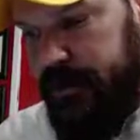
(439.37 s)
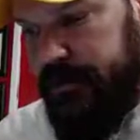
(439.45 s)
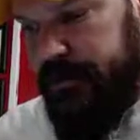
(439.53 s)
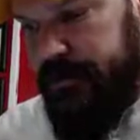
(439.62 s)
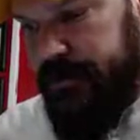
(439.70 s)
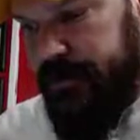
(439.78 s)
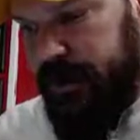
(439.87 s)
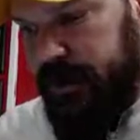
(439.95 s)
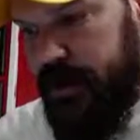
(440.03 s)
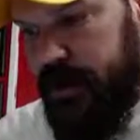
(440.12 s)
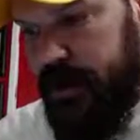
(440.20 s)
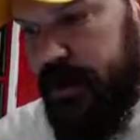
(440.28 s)
out.
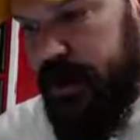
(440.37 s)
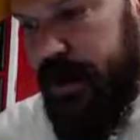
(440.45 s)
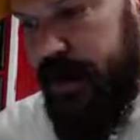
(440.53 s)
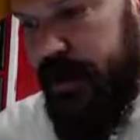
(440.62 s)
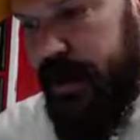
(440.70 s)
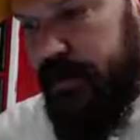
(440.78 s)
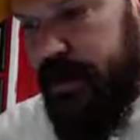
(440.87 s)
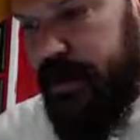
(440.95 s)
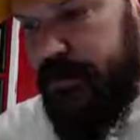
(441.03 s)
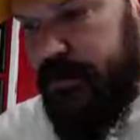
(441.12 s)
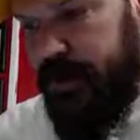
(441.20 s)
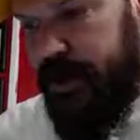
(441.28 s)
And now I have
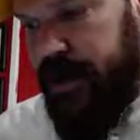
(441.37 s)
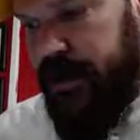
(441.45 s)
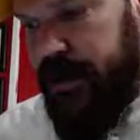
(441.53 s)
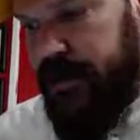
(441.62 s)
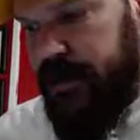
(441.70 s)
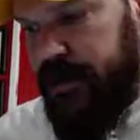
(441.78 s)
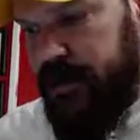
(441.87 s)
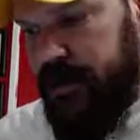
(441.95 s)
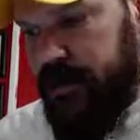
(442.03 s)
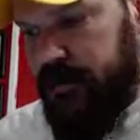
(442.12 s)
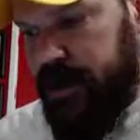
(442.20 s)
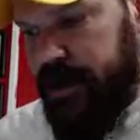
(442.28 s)
x squared
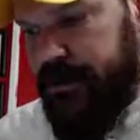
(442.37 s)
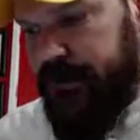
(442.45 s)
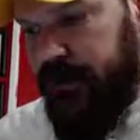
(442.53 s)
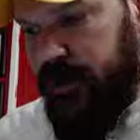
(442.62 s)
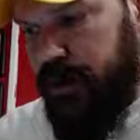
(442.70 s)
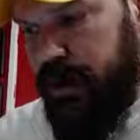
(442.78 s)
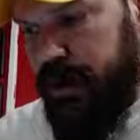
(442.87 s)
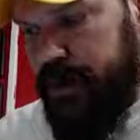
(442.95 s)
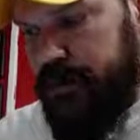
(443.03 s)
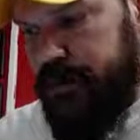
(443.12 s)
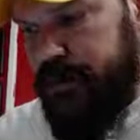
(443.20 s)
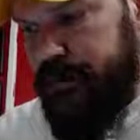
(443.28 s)
plus
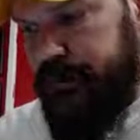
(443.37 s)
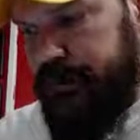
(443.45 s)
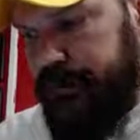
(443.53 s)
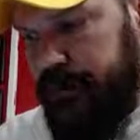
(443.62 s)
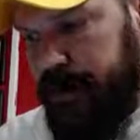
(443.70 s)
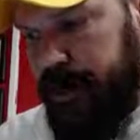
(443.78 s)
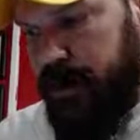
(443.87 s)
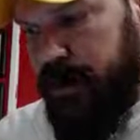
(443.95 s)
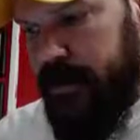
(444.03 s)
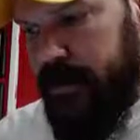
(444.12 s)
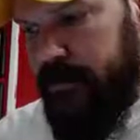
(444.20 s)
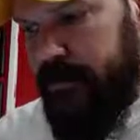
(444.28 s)
4x
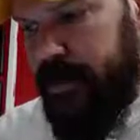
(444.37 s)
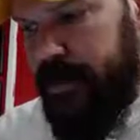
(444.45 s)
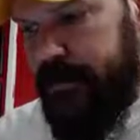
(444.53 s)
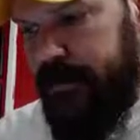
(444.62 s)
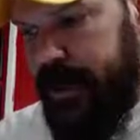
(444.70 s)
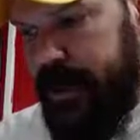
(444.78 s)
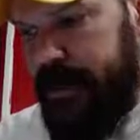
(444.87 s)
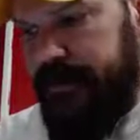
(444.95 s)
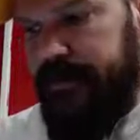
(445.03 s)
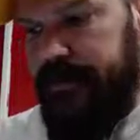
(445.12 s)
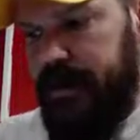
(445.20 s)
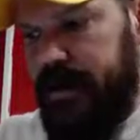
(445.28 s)
plus 5.
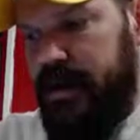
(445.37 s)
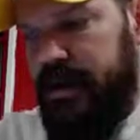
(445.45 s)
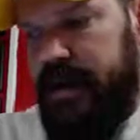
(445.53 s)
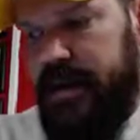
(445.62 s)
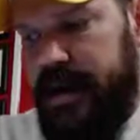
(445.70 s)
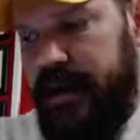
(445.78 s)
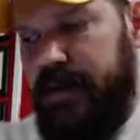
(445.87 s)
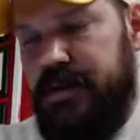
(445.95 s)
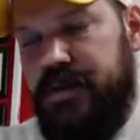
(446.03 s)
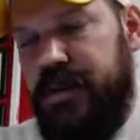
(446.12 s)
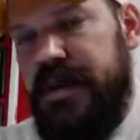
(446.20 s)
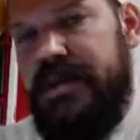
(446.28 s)
Now
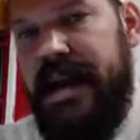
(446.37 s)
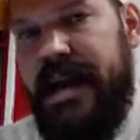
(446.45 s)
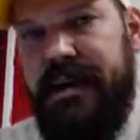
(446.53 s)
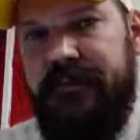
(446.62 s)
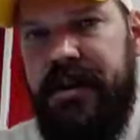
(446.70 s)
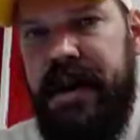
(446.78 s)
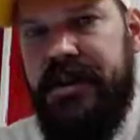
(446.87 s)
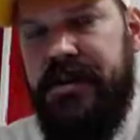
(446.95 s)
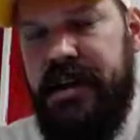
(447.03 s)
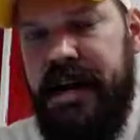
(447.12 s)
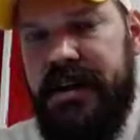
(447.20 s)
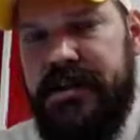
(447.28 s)
there's a reason I didn't
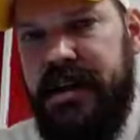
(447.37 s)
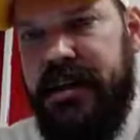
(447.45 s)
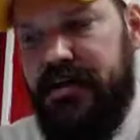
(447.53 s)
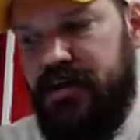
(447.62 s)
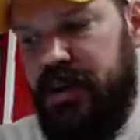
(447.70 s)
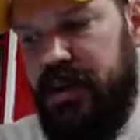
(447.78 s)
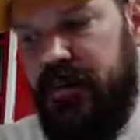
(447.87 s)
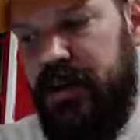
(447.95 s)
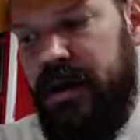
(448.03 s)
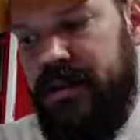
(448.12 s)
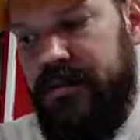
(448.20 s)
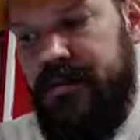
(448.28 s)
factor an x out as well,
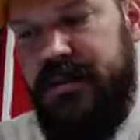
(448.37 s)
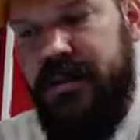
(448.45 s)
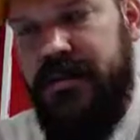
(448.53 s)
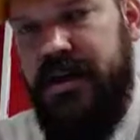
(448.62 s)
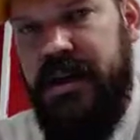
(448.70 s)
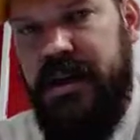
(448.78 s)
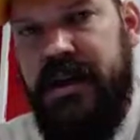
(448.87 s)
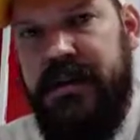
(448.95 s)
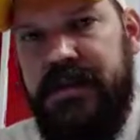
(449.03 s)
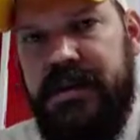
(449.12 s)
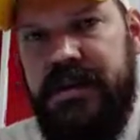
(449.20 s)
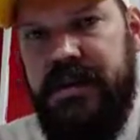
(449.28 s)
because I'm still trying to
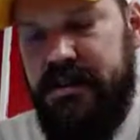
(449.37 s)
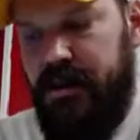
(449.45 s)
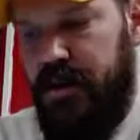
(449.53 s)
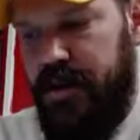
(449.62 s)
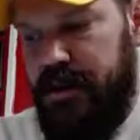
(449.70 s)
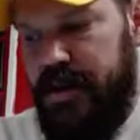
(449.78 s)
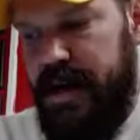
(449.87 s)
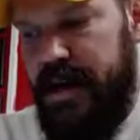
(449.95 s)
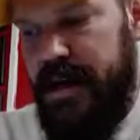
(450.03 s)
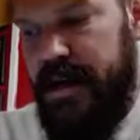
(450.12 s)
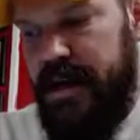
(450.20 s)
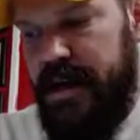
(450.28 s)
keep this as a
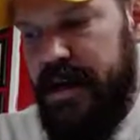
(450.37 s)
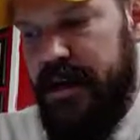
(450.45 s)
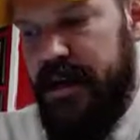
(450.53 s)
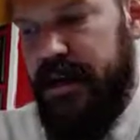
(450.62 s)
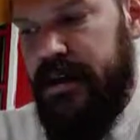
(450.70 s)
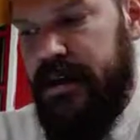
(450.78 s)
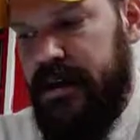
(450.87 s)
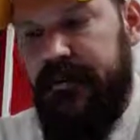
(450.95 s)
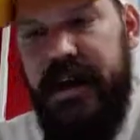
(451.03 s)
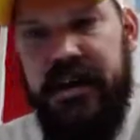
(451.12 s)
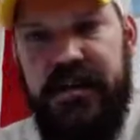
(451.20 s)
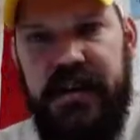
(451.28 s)
quadratic. If I
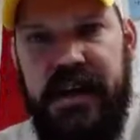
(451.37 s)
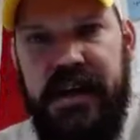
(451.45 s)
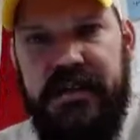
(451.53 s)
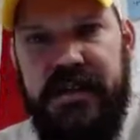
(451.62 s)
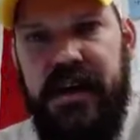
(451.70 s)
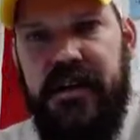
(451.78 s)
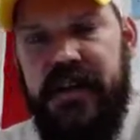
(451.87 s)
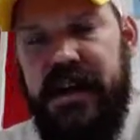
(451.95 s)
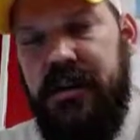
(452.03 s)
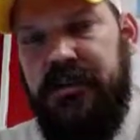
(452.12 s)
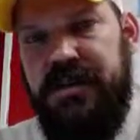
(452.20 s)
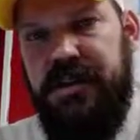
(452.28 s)
factor the x out,
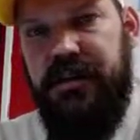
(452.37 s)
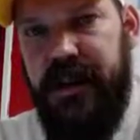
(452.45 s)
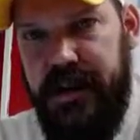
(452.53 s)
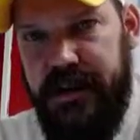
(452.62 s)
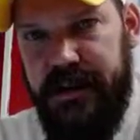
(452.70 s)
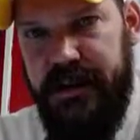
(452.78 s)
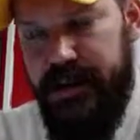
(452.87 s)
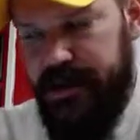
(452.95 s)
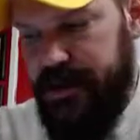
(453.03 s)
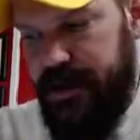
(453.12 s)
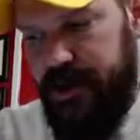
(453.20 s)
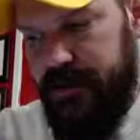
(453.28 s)
then I'm generating
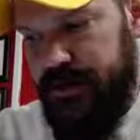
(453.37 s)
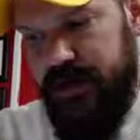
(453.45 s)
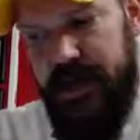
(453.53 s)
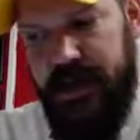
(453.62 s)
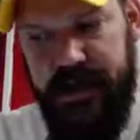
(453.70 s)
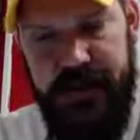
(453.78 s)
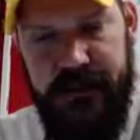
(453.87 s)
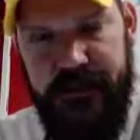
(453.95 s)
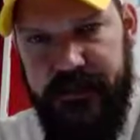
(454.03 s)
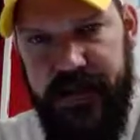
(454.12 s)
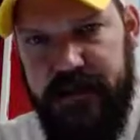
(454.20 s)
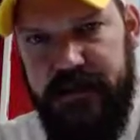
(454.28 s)
linear terms,
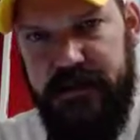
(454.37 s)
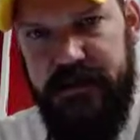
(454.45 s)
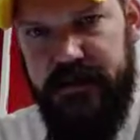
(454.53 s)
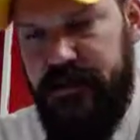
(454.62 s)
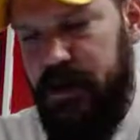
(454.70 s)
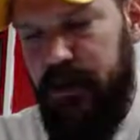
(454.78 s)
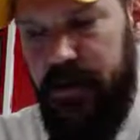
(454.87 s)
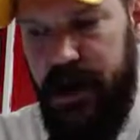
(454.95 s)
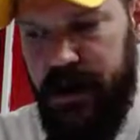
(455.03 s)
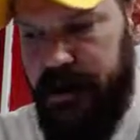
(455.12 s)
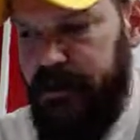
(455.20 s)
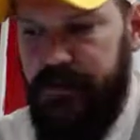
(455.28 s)
and that's no
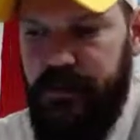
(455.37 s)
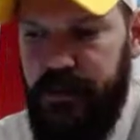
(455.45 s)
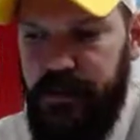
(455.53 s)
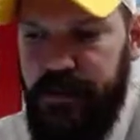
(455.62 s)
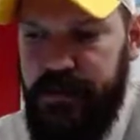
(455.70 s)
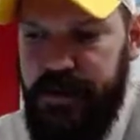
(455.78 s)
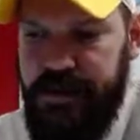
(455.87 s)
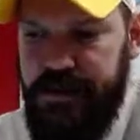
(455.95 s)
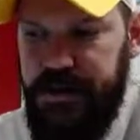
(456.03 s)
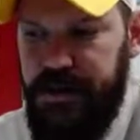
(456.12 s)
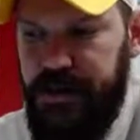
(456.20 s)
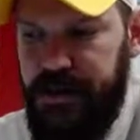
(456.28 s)
bueno. We want to
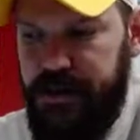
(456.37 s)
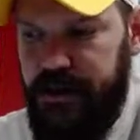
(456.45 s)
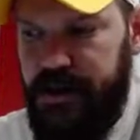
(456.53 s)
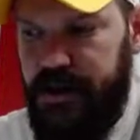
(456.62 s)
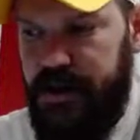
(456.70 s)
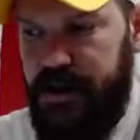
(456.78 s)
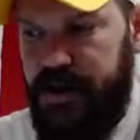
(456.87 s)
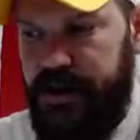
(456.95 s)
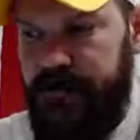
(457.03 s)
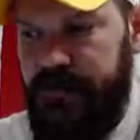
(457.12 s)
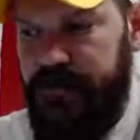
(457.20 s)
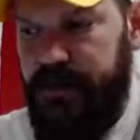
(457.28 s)
make sure that we're doing
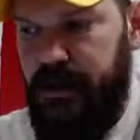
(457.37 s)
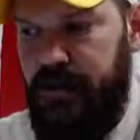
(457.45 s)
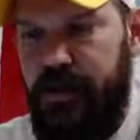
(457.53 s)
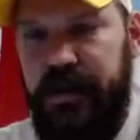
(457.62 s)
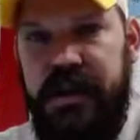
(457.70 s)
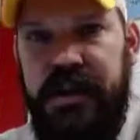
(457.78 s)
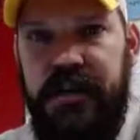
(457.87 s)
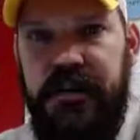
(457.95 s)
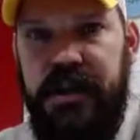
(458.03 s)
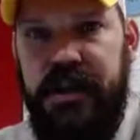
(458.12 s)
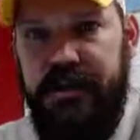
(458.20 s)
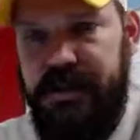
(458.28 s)
what we need to
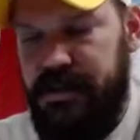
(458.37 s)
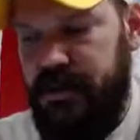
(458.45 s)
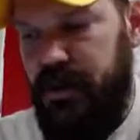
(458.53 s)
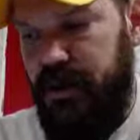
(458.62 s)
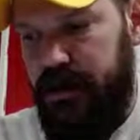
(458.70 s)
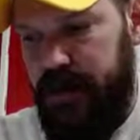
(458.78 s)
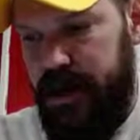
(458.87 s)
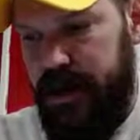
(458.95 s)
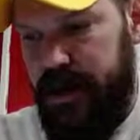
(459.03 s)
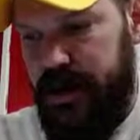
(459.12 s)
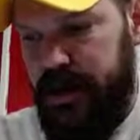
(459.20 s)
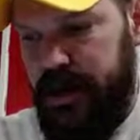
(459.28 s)
do to keep this a
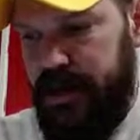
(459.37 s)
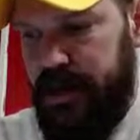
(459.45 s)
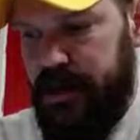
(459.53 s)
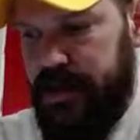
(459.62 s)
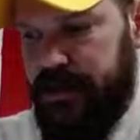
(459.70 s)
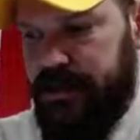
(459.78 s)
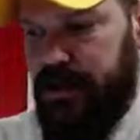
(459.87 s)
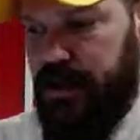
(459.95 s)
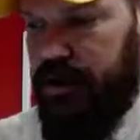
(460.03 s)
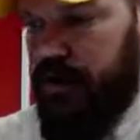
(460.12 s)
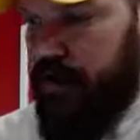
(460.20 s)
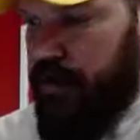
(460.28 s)
quadratic.
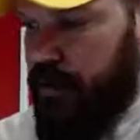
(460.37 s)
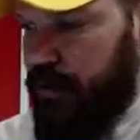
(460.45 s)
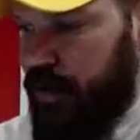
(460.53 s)
So